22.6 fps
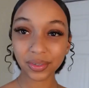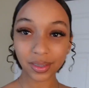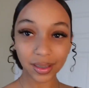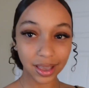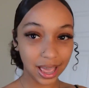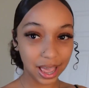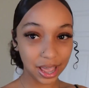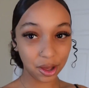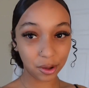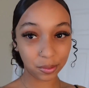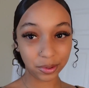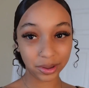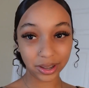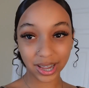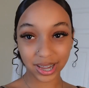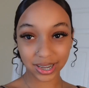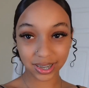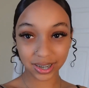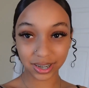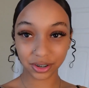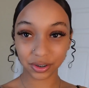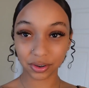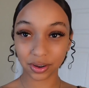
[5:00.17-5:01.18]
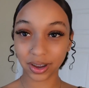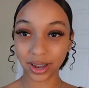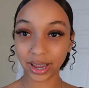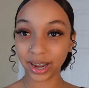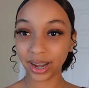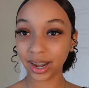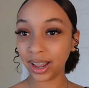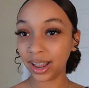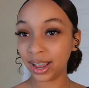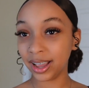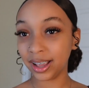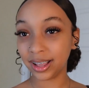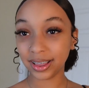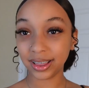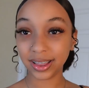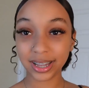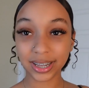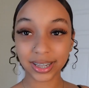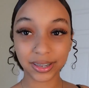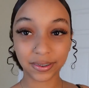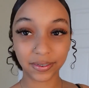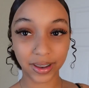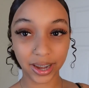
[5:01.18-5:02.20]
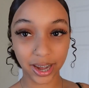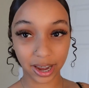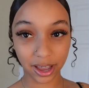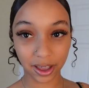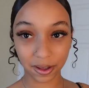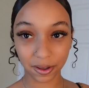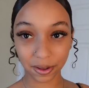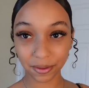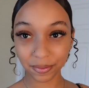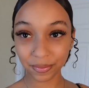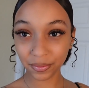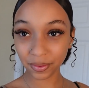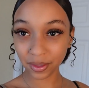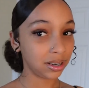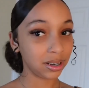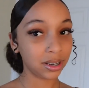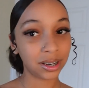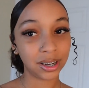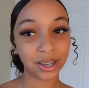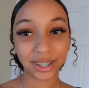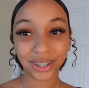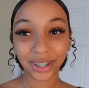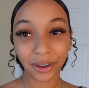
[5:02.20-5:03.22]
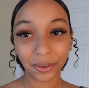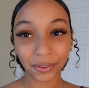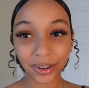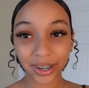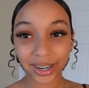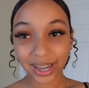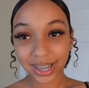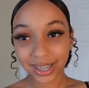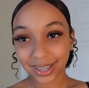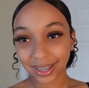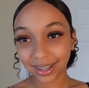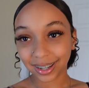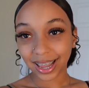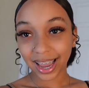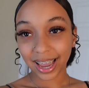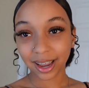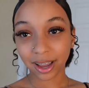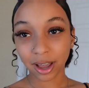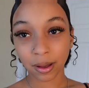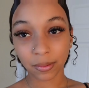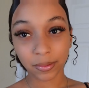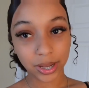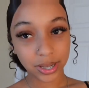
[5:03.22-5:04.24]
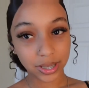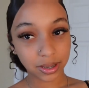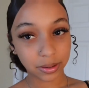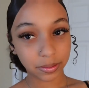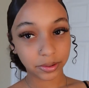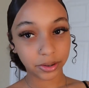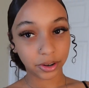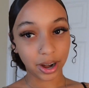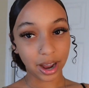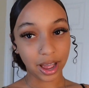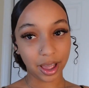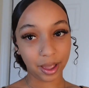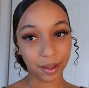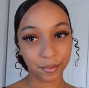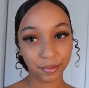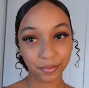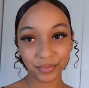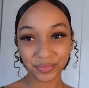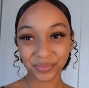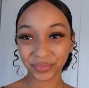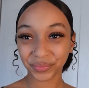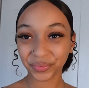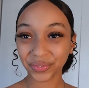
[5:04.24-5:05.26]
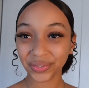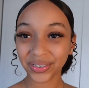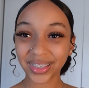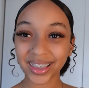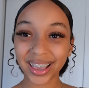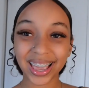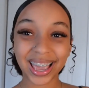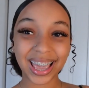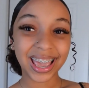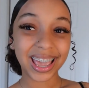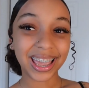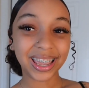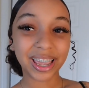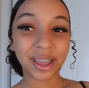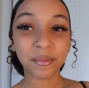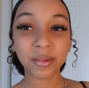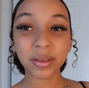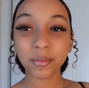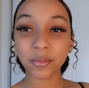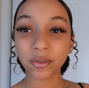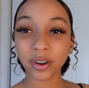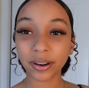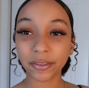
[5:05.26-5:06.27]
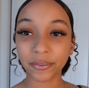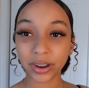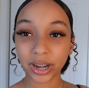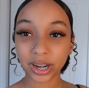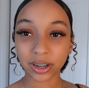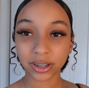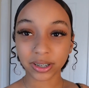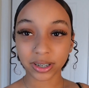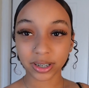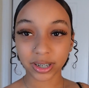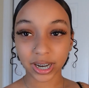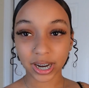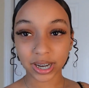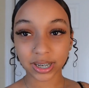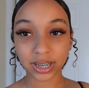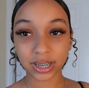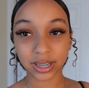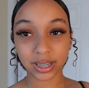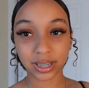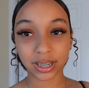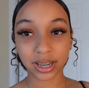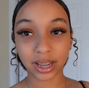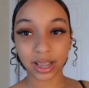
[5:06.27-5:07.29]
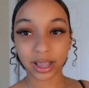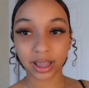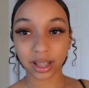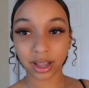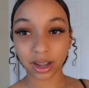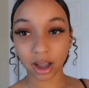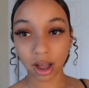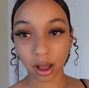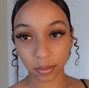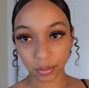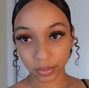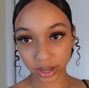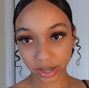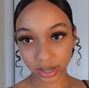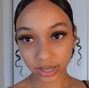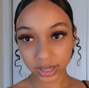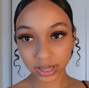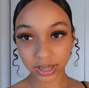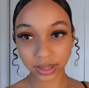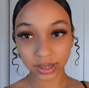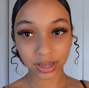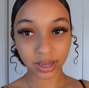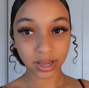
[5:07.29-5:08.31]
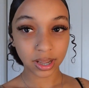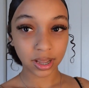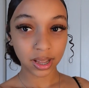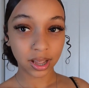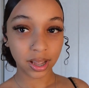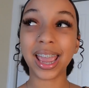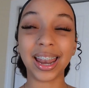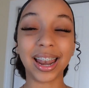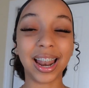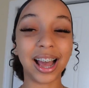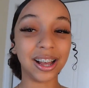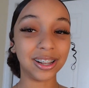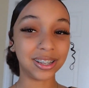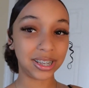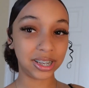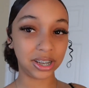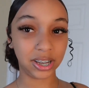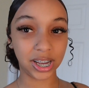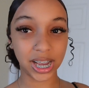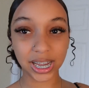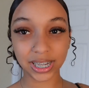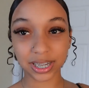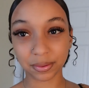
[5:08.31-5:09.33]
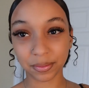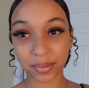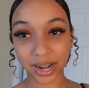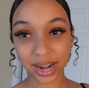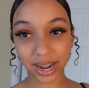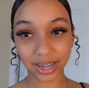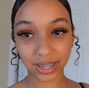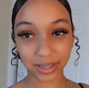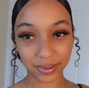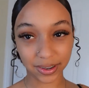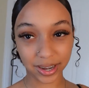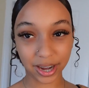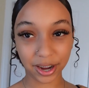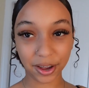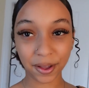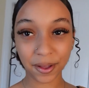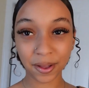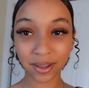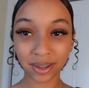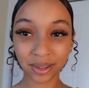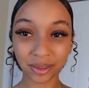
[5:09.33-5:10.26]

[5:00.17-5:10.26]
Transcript: I hope you guys enjoyed this video. Don't forget to like, comment, and subscribe. And give me more video suggestions in the comments. And I'll see you guys in my next video.